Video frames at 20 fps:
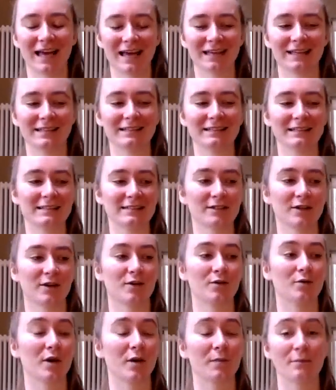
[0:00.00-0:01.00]
And
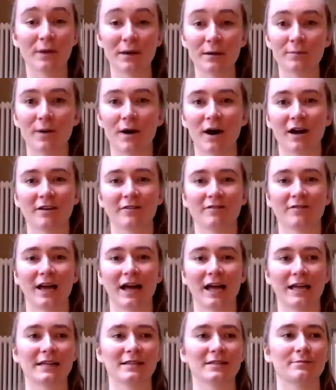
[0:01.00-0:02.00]
so a big part of
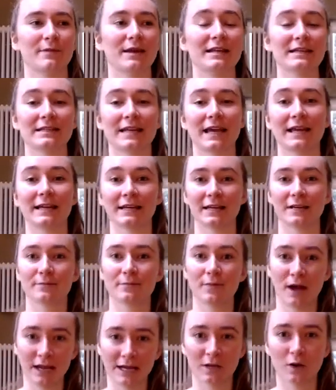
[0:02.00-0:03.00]
that is maintaining
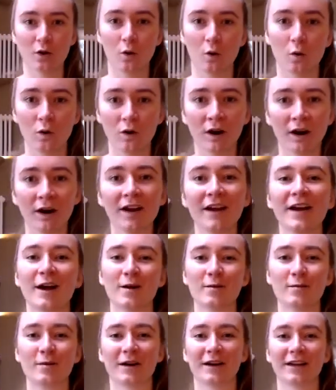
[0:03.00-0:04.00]
my core,
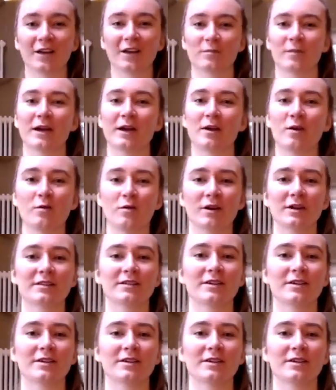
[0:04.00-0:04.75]
working on my core.